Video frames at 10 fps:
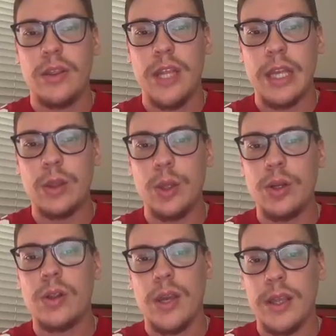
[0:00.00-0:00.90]
they look
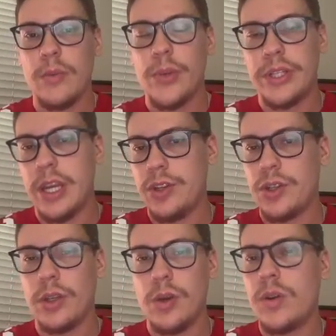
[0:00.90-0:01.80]
like they're
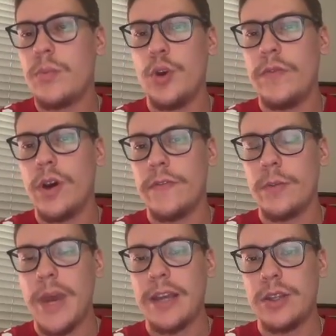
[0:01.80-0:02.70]
potentially going to move on from
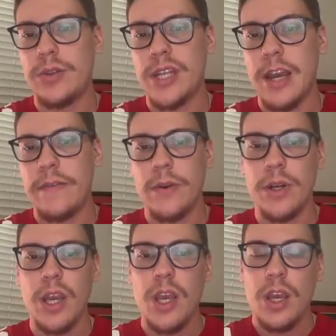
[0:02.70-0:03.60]
Matthew Stafford.
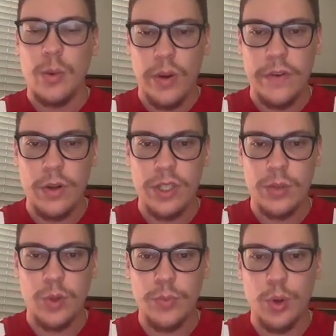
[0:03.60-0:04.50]
We've heard some
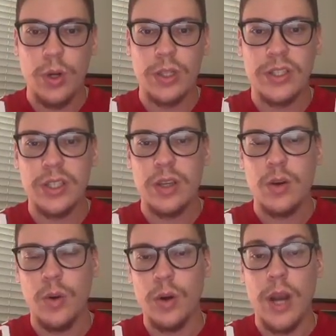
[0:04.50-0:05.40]
reports,
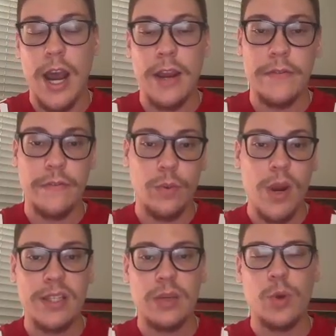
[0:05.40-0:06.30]
or I've
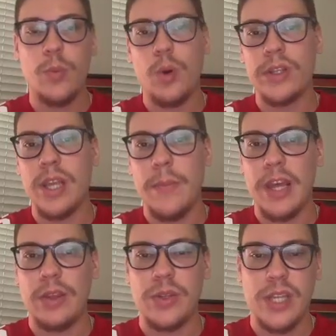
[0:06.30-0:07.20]
read some reports that
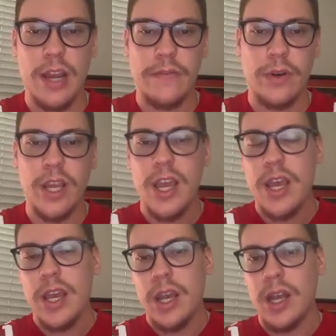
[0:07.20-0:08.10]
Matthew Stafford,
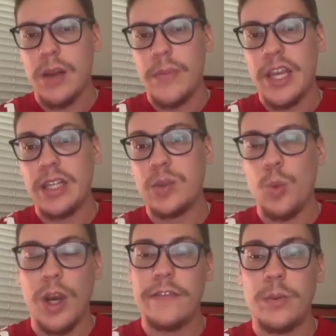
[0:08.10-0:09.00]
his
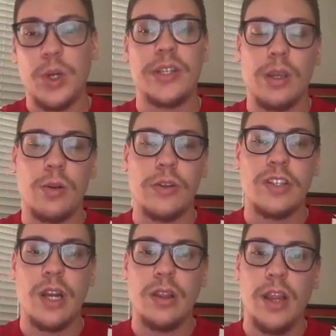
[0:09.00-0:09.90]
wife in particular, is
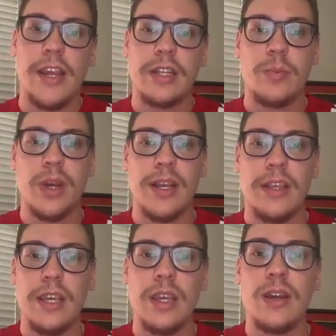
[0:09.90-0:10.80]
not liked by
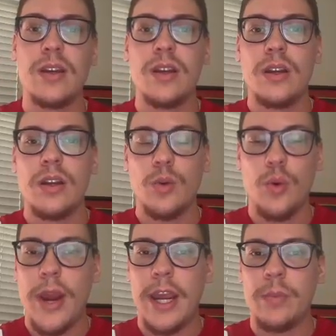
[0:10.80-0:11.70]
the
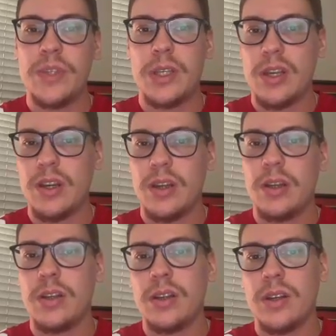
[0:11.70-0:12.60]
Rams
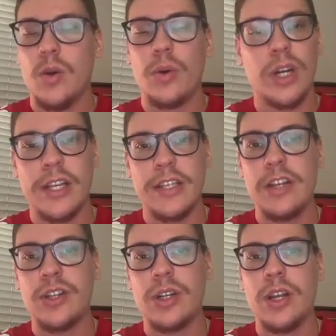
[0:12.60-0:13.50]

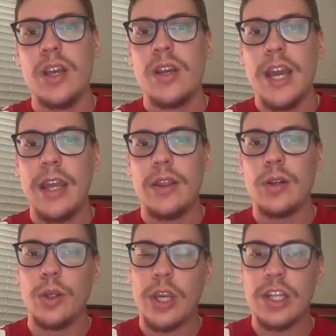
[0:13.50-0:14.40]
organization, and they're
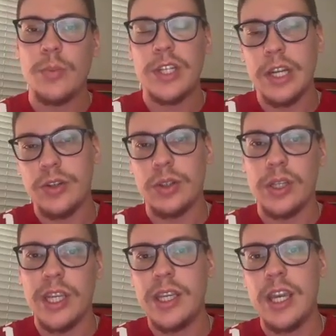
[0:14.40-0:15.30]
looking to
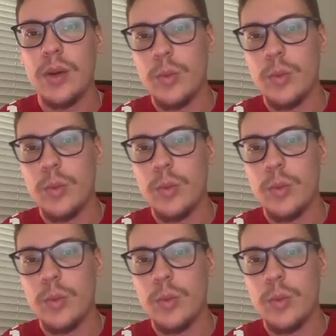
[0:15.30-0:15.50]
potentially get